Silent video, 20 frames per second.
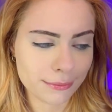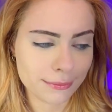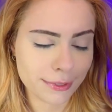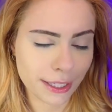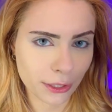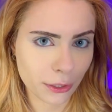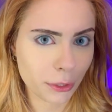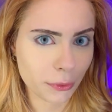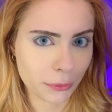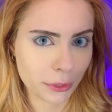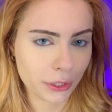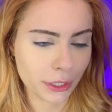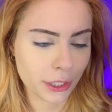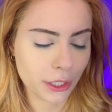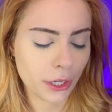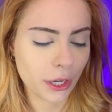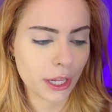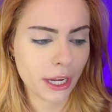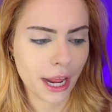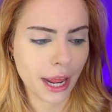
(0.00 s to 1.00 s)
They look really
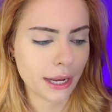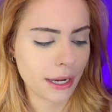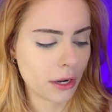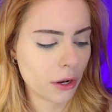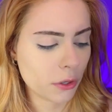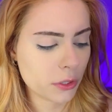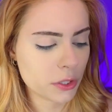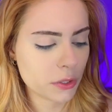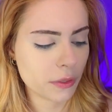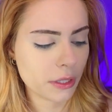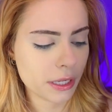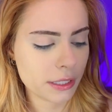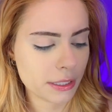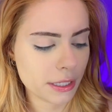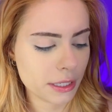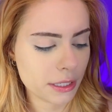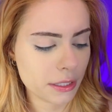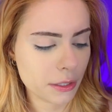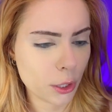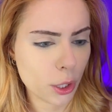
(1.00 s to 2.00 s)
good, and it also
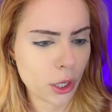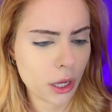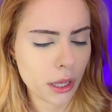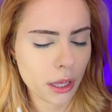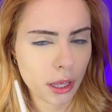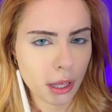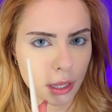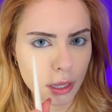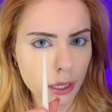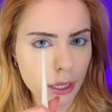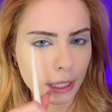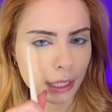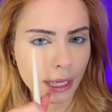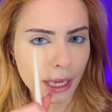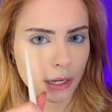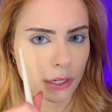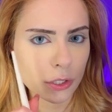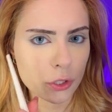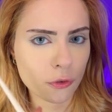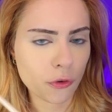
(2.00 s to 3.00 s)
doesn't
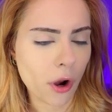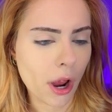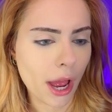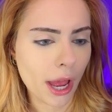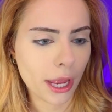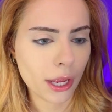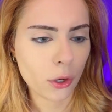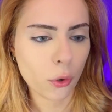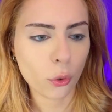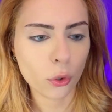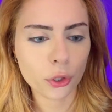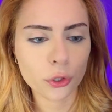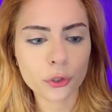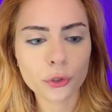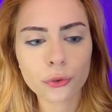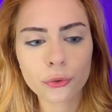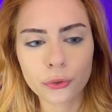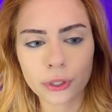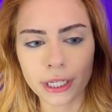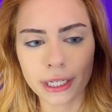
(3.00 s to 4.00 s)
get dry or
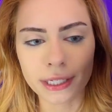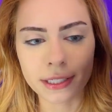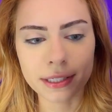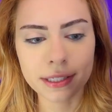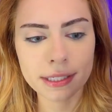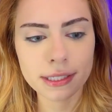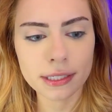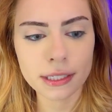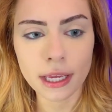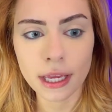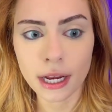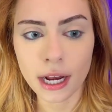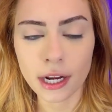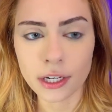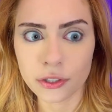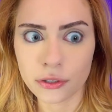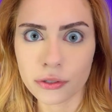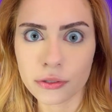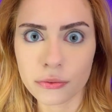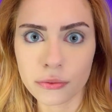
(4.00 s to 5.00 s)
crease. It
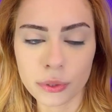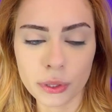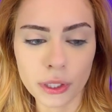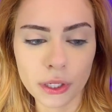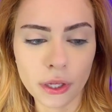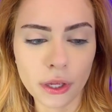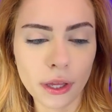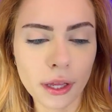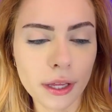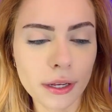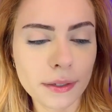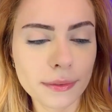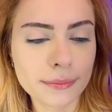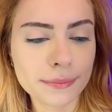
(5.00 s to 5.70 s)
actually looks really good.